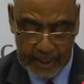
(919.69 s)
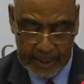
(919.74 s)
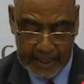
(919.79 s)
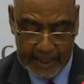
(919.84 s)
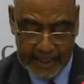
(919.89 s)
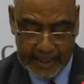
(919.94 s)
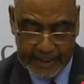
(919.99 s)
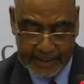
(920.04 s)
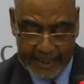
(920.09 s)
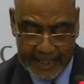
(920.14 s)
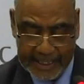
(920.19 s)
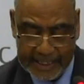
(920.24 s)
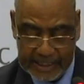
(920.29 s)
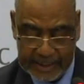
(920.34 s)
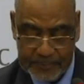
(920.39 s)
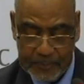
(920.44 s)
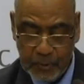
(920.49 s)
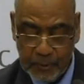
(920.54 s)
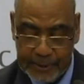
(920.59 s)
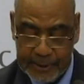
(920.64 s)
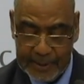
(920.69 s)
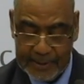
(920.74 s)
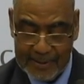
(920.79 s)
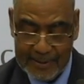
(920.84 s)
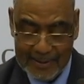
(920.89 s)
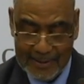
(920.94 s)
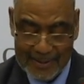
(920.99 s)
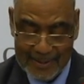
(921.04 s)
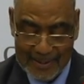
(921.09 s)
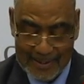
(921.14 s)
and
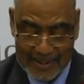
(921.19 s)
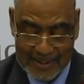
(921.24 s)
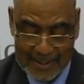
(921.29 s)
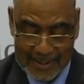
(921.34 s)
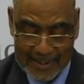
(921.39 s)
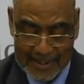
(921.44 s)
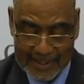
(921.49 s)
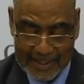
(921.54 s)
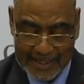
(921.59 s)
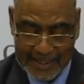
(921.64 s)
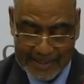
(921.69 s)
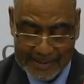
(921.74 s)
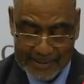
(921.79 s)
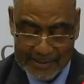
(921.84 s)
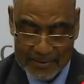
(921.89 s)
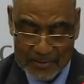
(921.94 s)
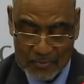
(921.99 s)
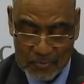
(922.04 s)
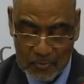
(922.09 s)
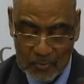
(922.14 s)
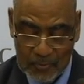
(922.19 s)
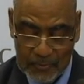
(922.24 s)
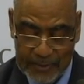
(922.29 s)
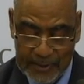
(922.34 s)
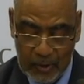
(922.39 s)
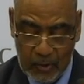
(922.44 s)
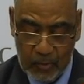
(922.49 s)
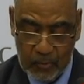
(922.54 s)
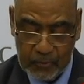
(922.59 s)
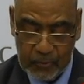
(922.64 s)
attributed it to
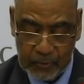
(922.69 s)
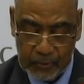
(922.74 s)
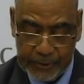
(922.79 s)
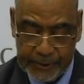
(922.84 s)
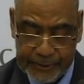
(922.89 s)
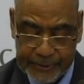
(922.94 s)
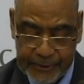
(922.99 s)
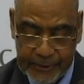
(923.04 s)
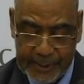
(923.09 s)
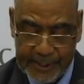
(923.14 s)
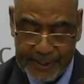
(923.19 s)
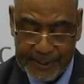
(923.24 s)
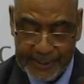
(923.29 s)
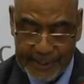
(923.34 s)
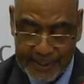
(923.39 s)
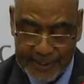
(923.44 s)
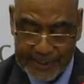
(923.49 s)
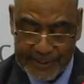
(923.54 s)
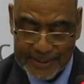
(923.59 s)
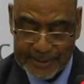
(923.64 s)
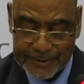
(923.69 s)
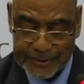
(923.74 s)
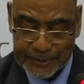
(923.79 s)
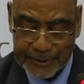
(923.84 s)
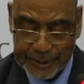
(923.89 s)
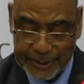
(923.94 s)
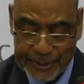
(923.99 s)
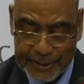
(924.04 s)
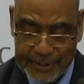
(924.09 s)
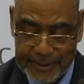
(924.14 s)
the authoritarian
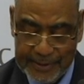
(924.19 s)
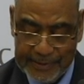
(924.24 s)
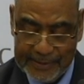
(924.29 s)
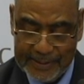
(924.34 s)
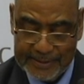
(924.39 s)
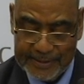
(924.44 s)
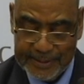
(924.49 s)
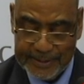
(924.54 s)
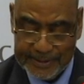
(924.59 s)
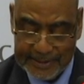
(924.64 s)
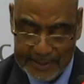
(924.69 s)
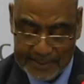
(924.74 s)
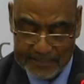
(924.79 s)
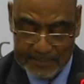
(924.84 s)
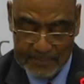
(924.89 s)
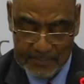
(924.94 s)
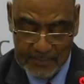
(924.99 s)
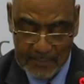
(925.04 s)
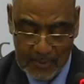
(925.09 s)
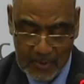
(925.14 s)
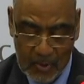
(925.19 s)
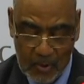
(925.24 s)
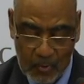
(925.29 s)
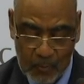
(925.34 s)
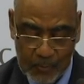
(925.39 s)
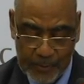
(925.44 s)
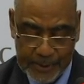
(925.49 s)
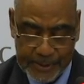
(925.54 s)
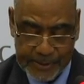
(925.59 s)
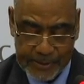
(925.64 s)
streak in the system,
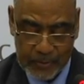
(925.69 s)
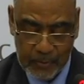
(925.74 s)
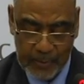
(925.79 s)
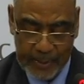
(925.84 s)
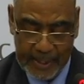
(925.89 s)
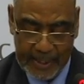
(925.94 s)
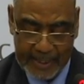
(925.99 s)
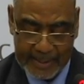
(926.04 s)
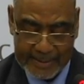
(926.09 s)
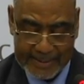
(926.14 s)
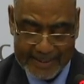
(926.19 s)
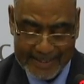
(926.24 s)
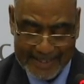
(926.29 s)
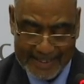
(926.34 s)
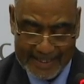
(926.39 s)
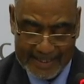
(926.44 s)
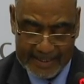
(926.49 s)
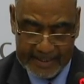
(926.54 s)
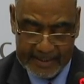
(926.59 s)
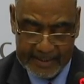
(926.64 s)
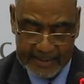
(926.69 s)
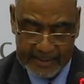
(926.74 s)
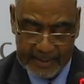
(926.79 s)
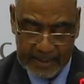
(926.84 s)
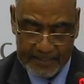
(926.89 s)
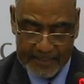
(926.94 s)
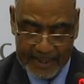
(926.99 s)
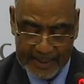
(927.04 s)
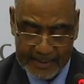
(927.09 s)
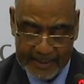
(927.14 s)
which we are seeing in
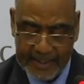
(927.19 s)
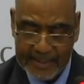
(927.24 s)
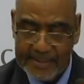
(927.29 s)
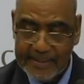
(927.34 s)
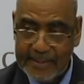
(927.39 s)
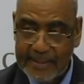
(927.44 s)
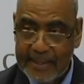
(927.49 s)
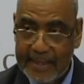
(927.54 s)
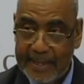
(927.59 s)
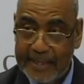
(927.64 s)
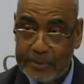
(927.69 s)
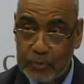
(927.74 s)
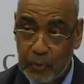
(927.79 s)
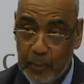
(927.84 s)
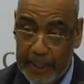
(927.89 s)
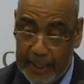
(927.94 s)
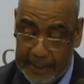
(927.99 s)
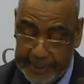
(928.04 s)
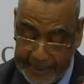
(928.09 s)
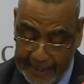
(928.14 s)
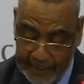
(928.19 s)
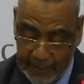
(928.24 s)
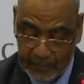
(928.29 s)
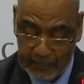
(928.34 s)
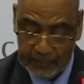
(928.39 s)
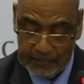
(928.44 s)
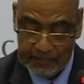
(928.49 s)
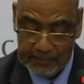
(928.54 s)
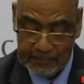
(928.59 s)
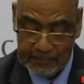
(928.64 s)
the mainland as well now.